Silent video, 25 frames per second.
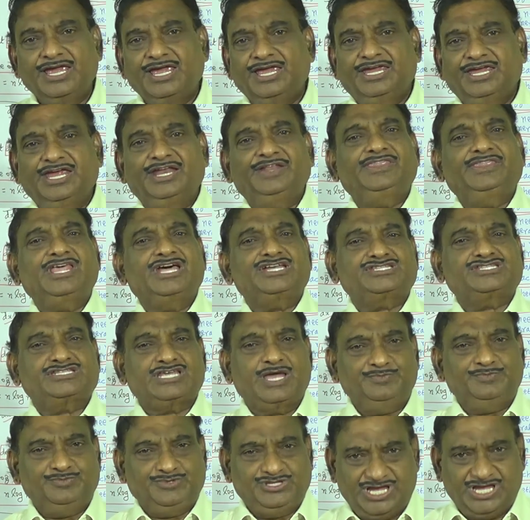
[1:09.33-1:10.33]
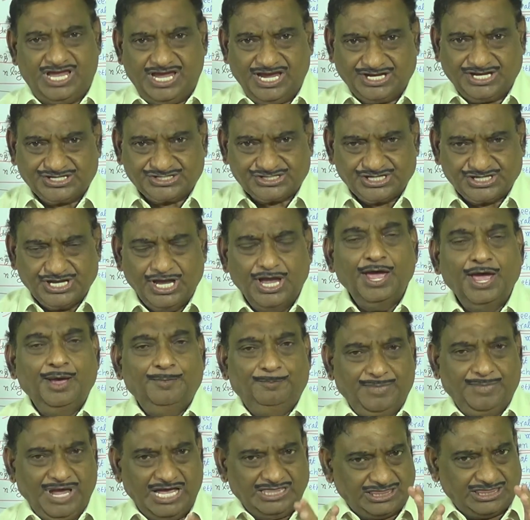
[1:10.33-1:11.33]
in the subjects
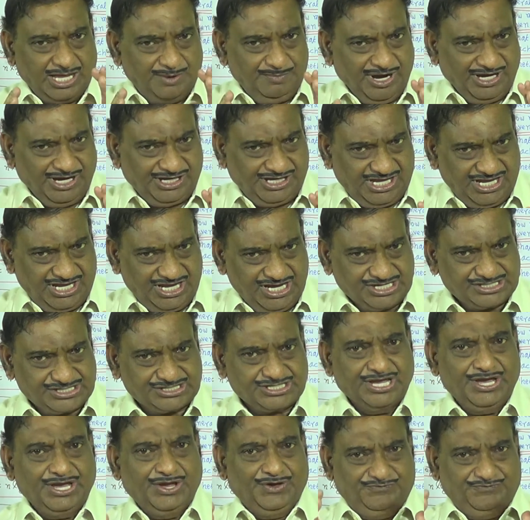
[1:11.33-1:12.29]
mathematics,